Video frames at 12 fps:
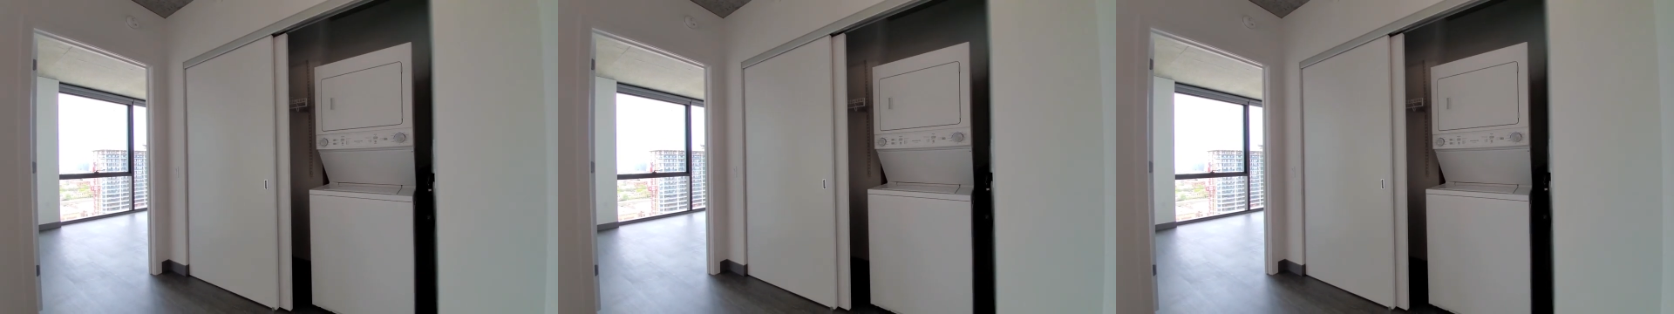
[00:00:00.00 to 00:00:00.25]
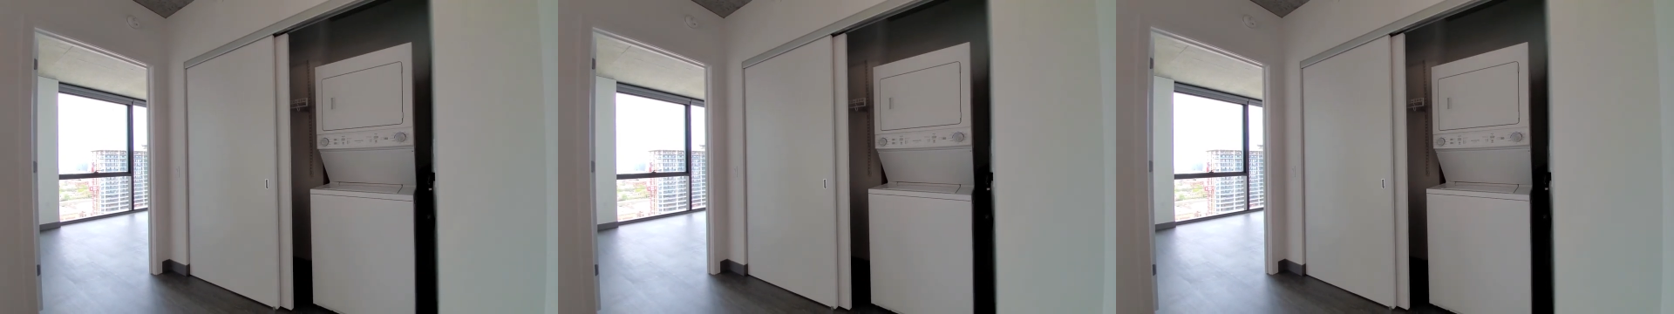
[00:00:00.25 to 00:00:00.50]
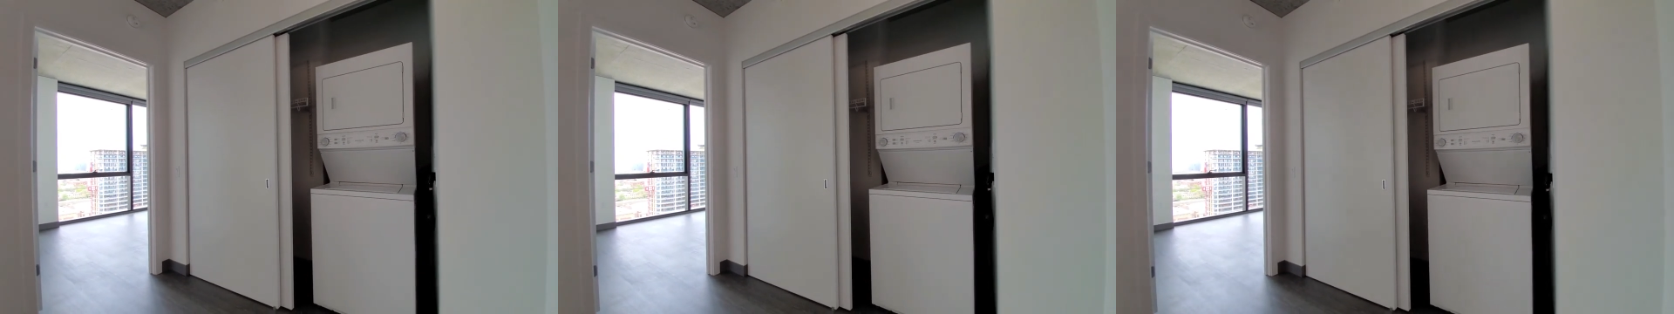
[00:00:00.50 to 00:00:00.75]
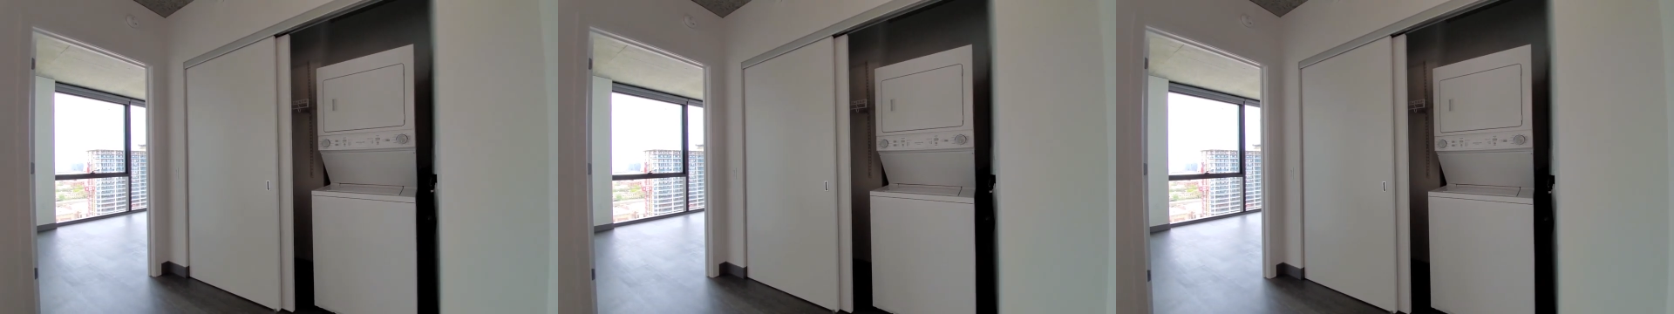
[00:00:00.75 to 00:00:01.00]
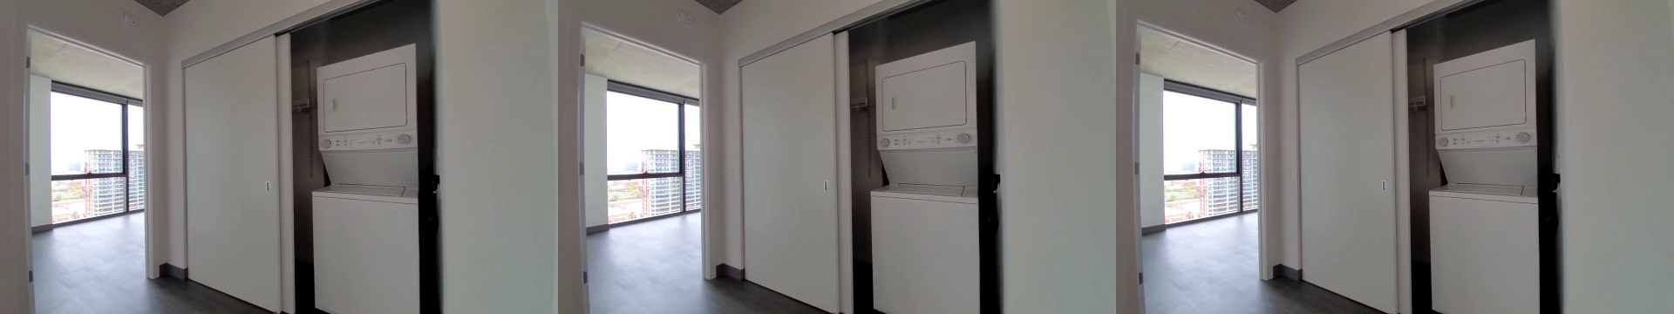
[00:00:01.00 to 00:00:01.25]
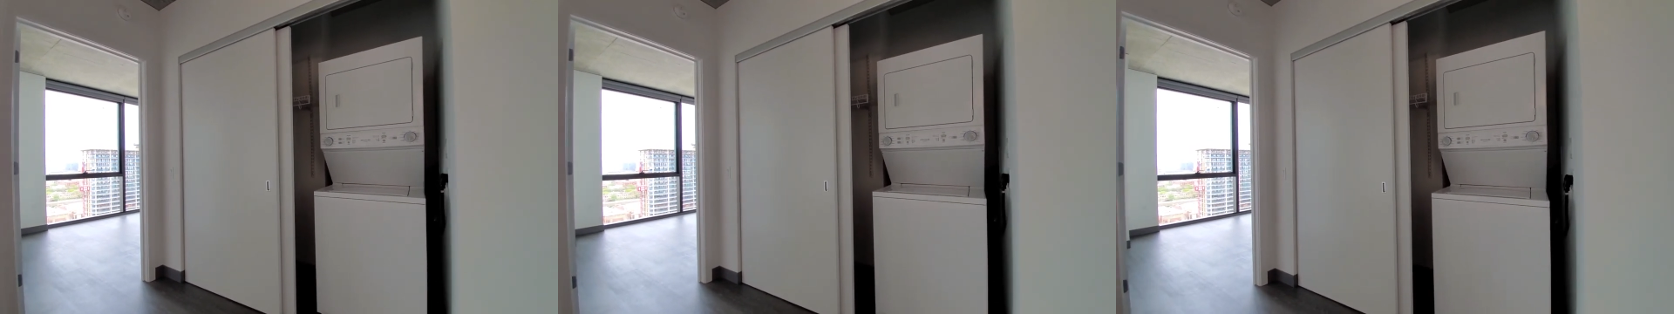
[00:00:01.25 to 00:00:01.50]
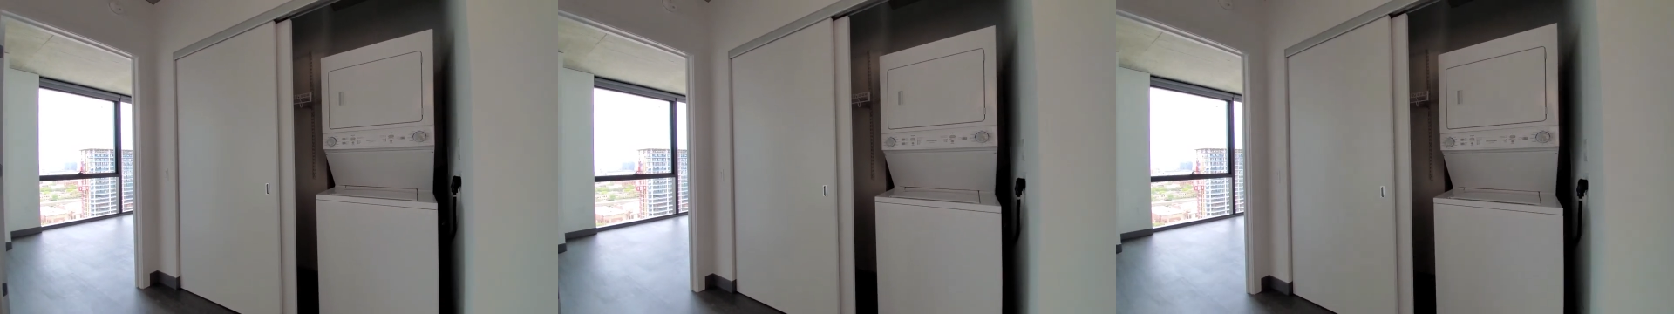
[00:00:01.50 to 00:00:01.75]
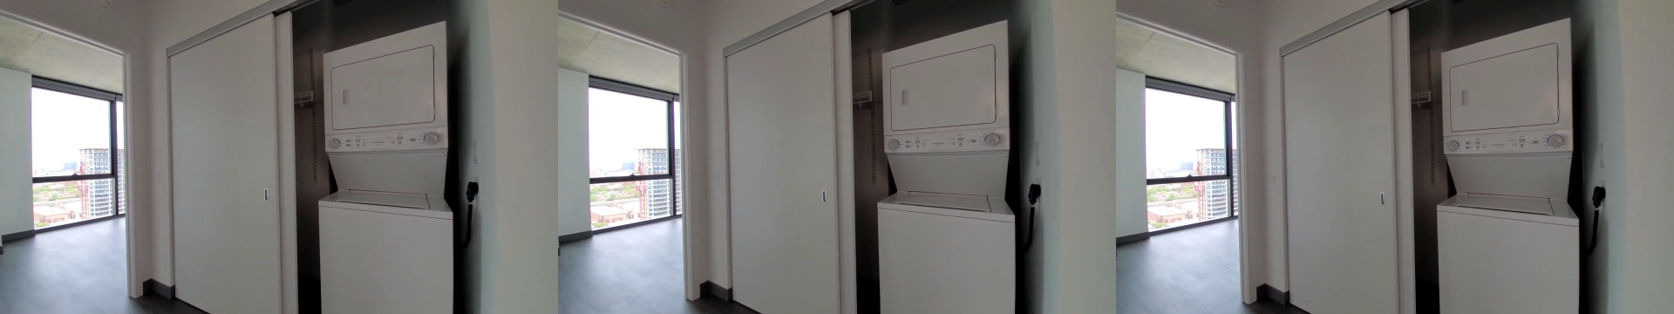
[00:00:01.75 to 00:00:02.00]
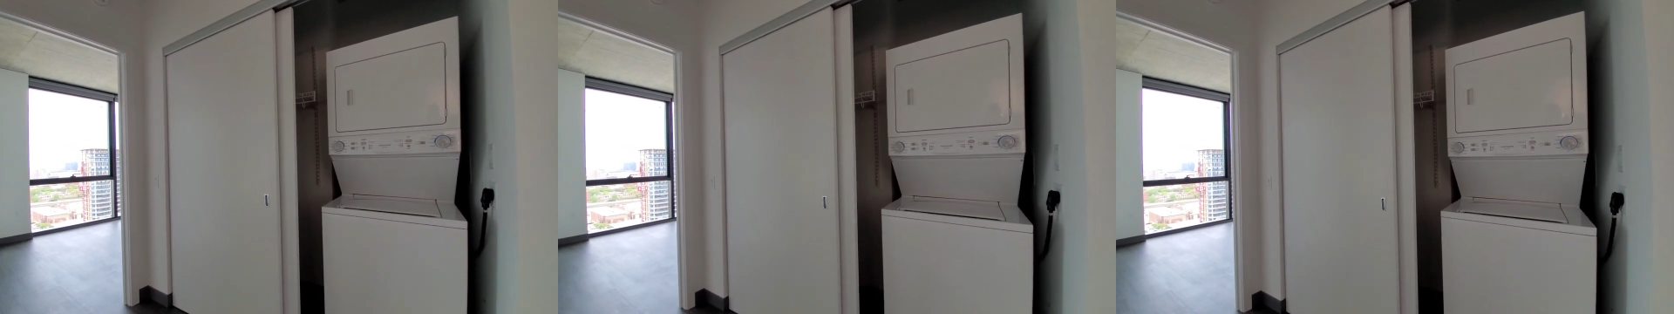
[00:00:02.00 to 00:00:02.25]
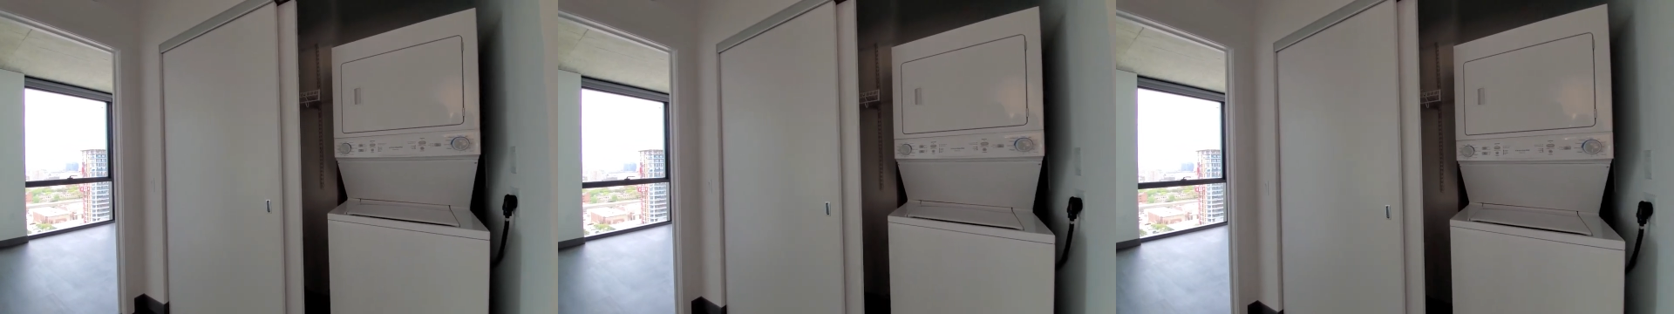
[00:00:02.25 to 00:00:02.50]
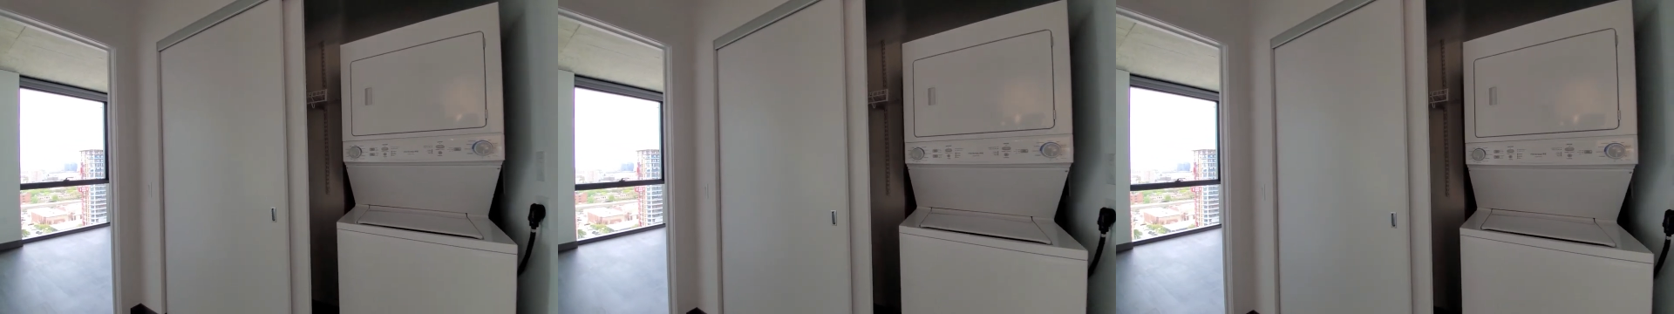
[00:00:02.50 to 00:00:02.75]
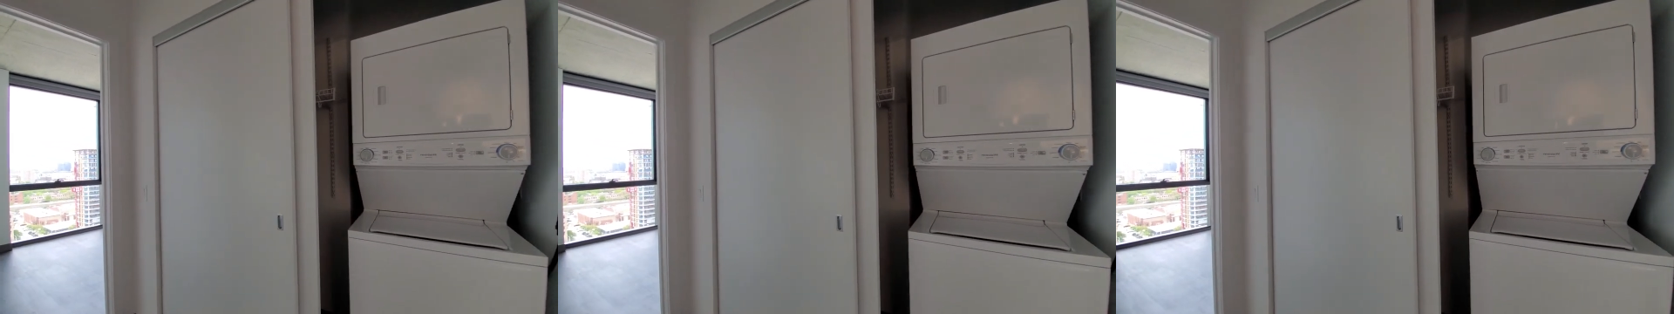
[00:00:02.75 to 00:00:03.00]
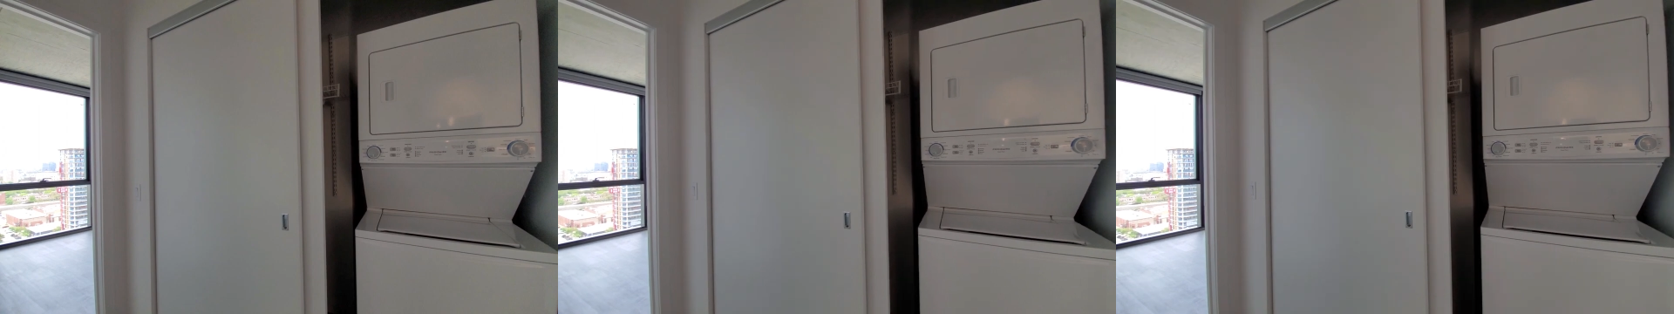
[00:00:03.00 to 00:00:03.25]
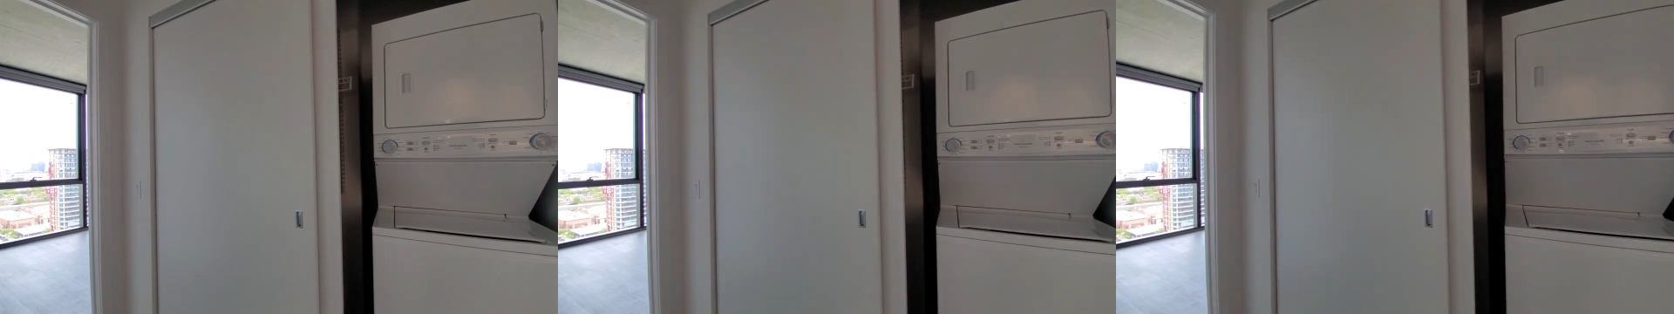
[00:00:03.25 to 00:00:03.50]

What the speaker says: Nobody's mouth can be seen.